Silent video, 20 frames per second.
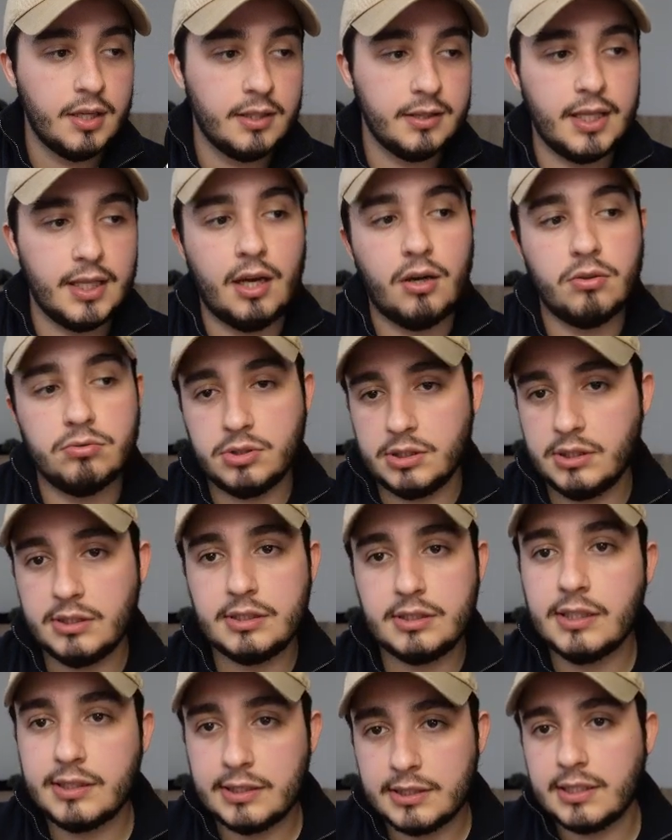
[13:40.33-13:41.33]
Now,
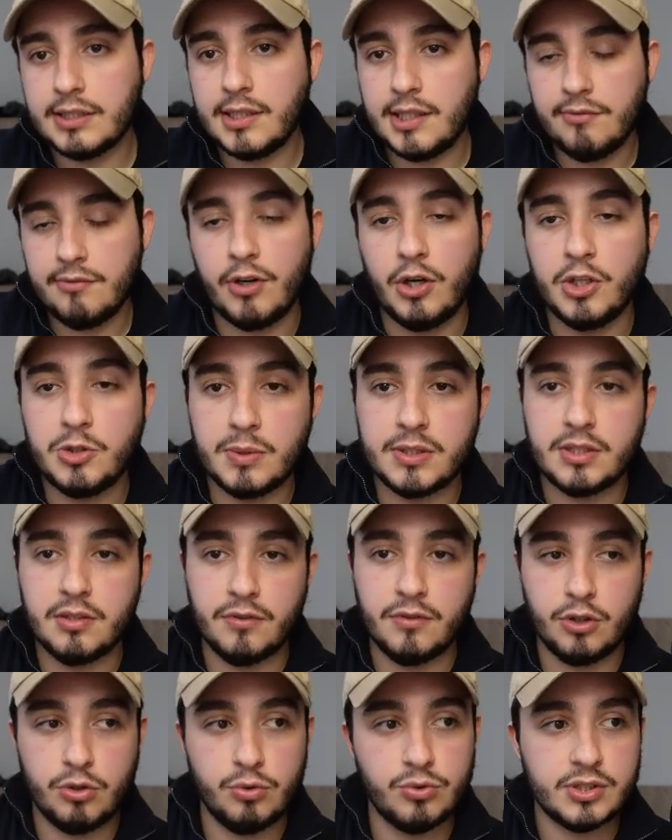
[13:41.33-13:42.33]
since this is like a very
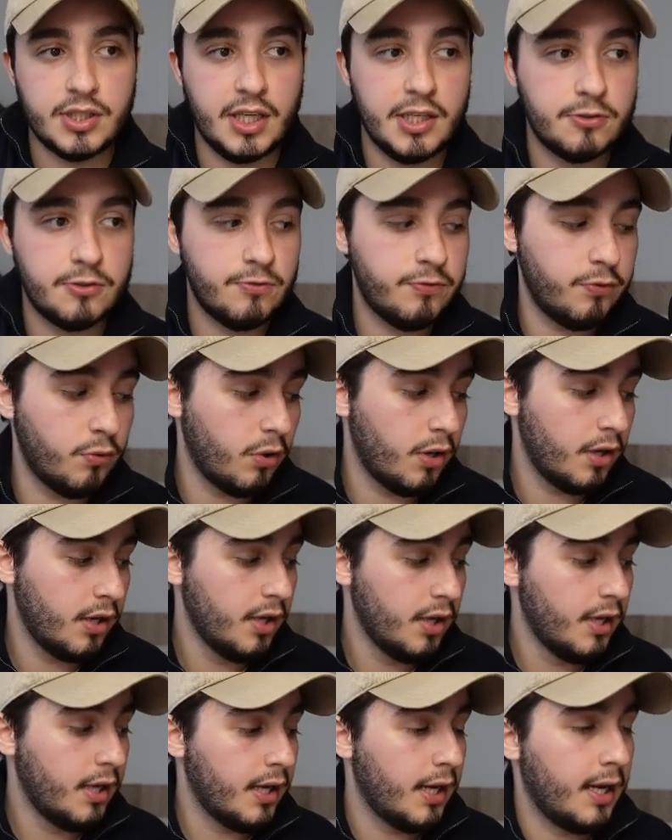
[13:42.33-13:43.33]
specific use case for
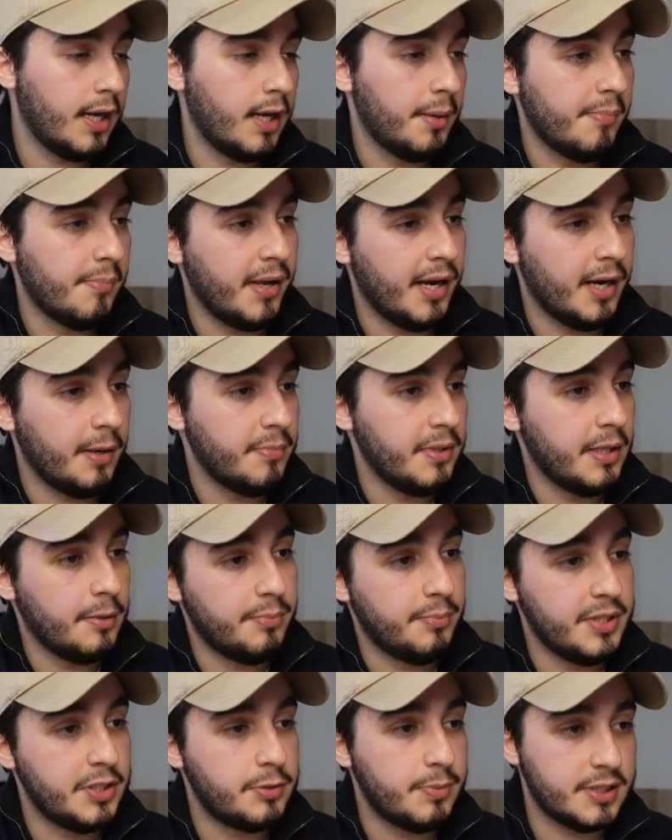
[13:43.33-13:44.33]

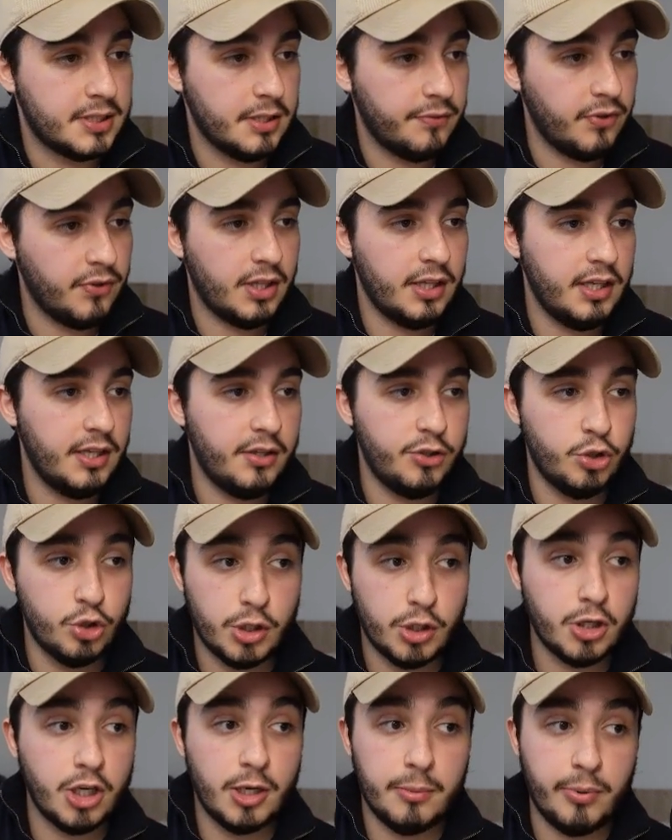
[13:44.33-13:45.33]
Airbnb specifically,
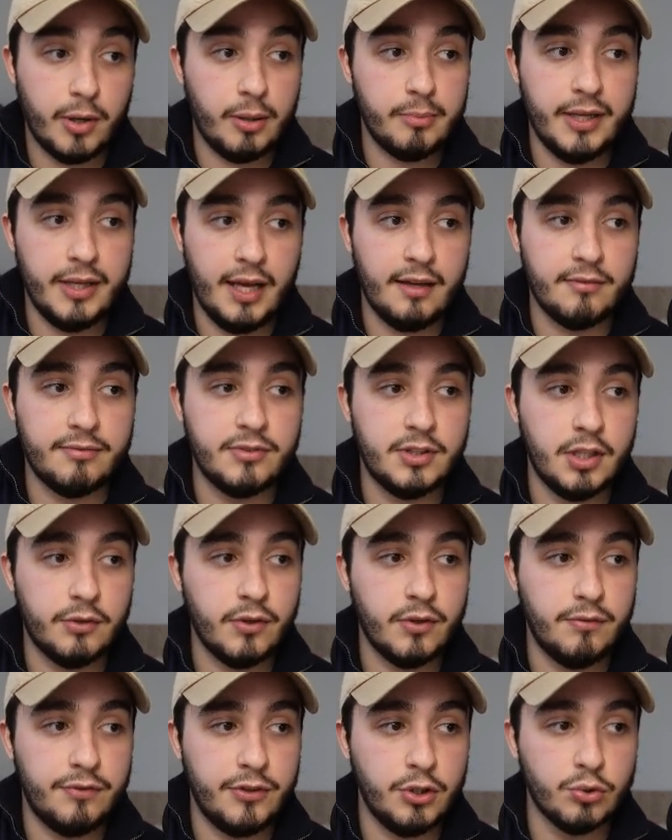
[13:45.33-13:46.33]
you're going to probably have
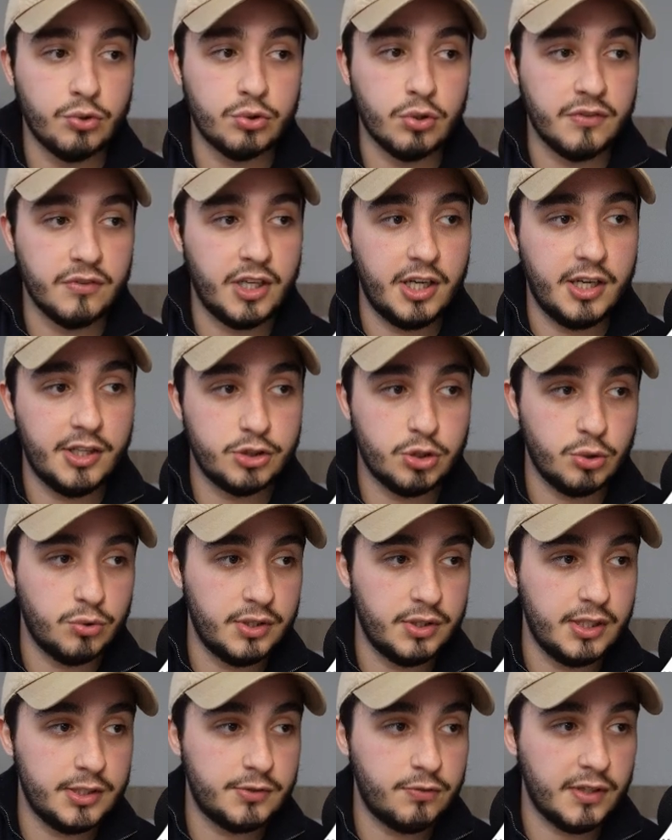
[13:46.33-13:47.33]
different fields over here. So
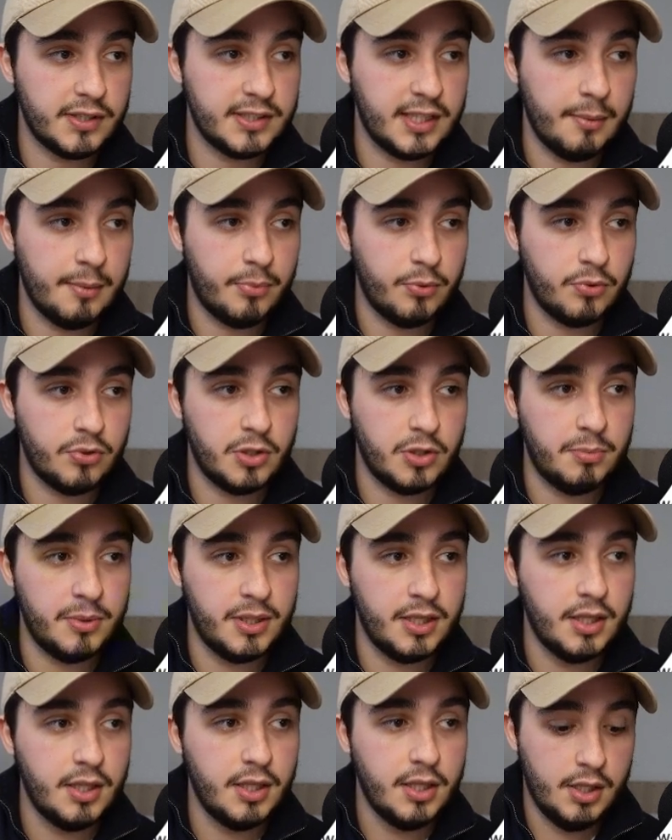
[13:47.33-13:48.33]
this, for example, could
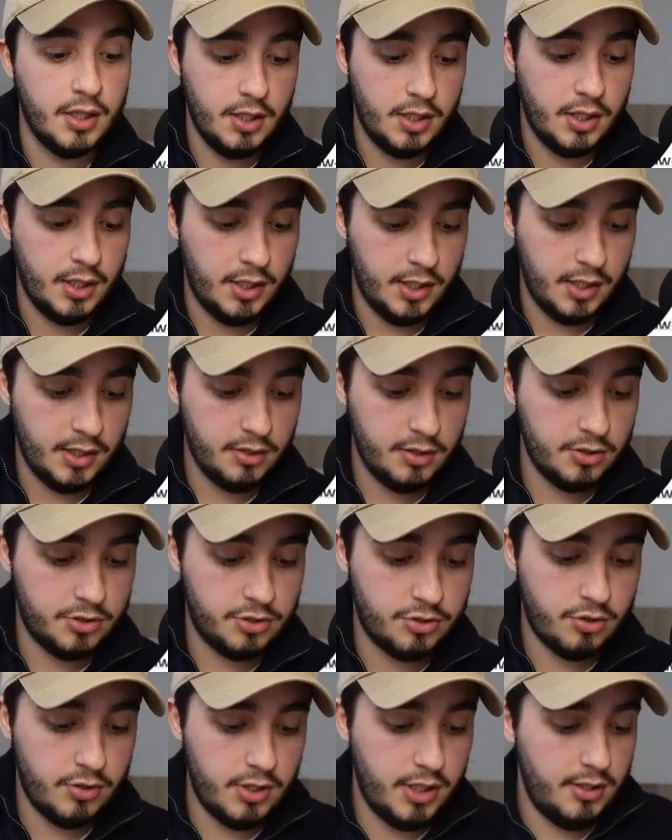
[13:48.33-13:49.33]
be
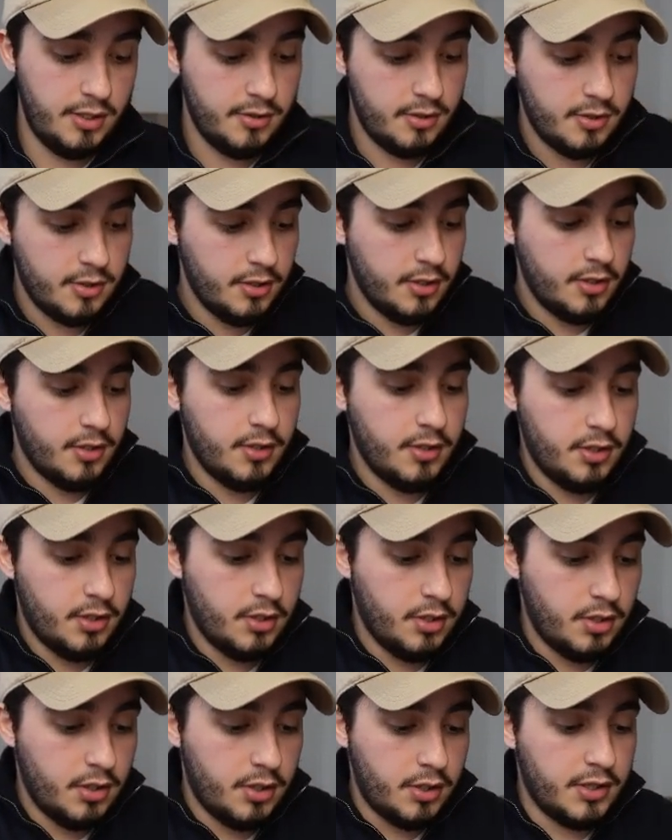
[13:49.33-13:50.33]
industry.
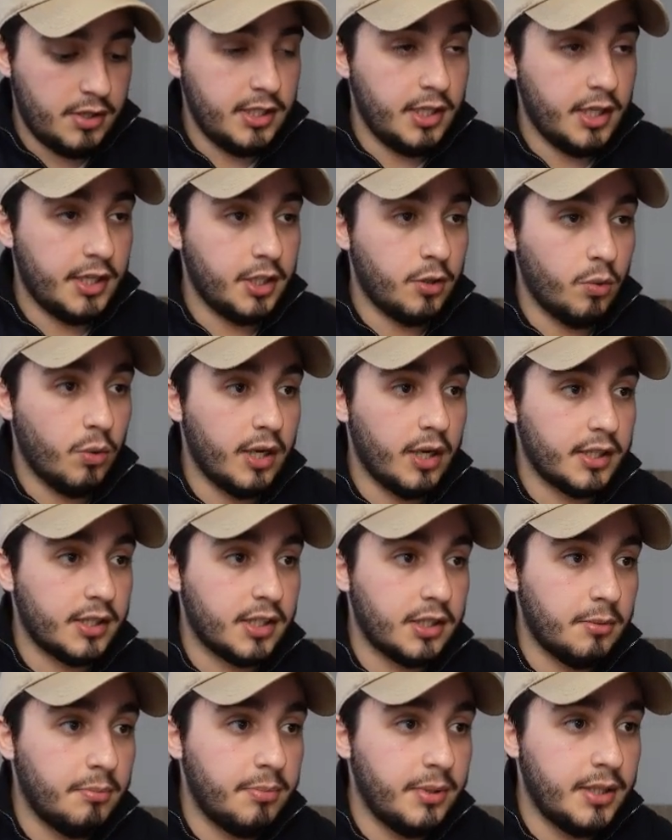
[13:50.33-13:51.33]
The other one
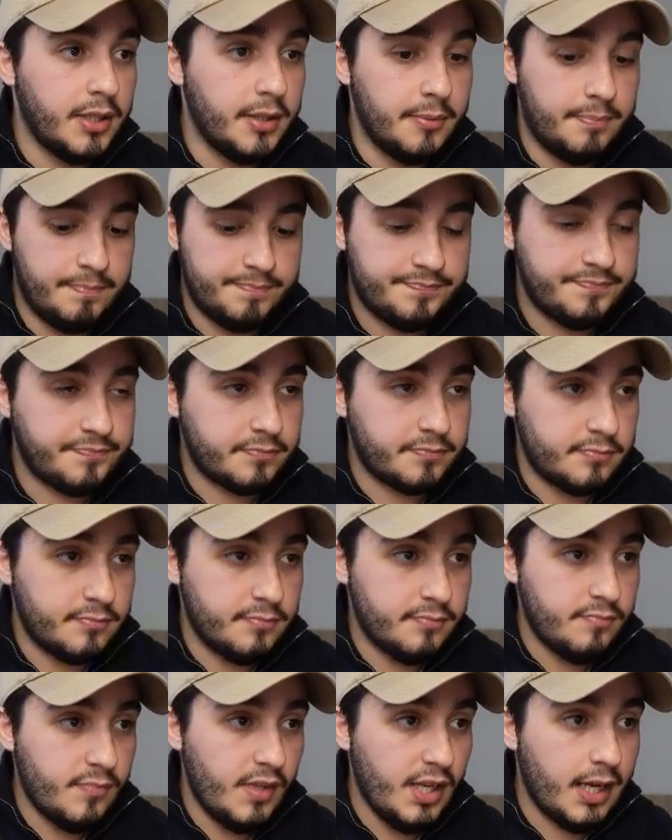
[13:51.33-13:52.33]
could be
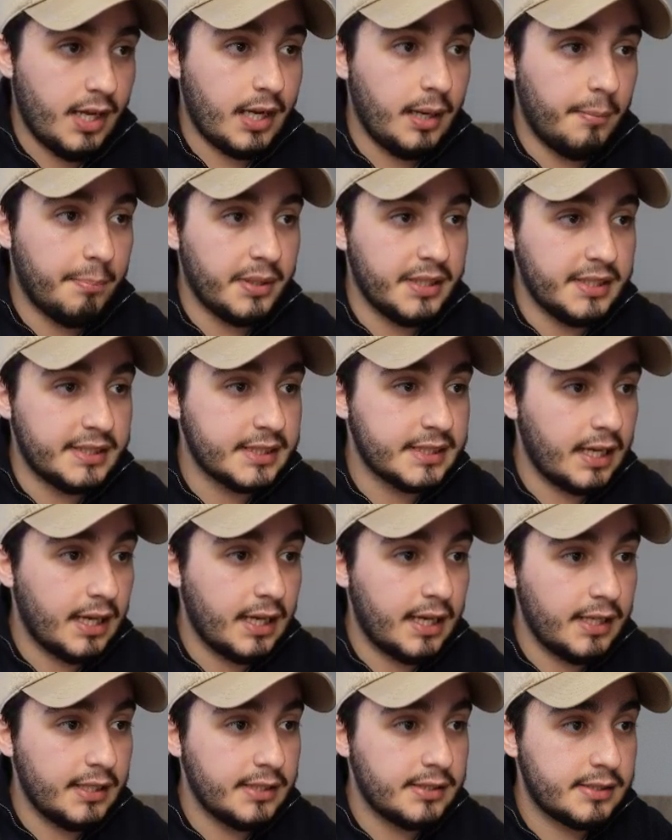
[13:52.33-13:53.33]
company
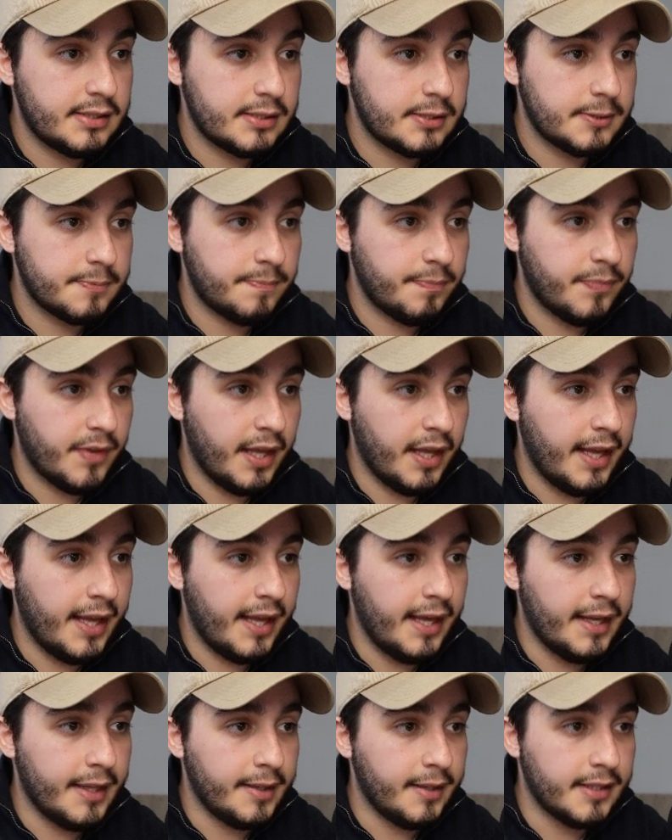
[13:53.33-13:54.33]
size,
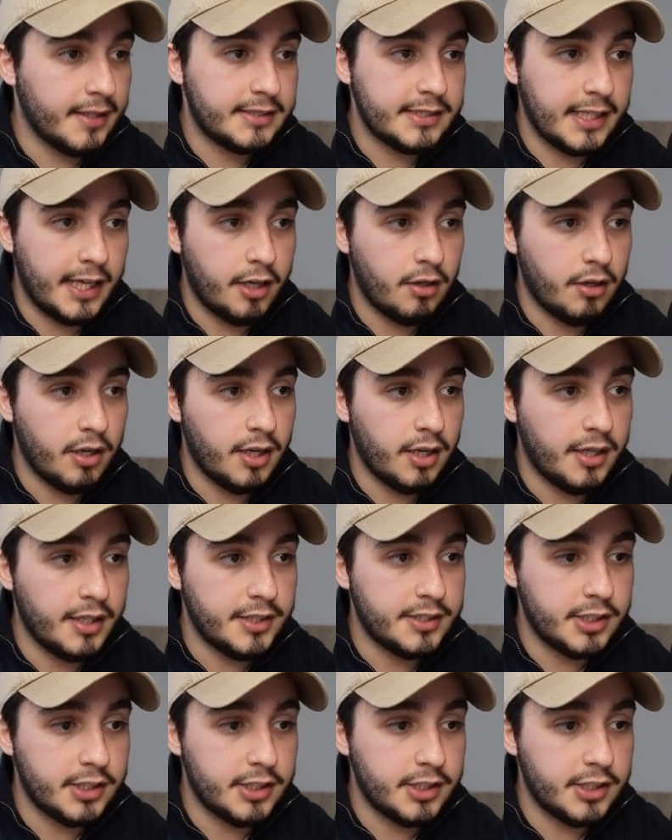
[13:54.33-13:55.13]
and et cetera,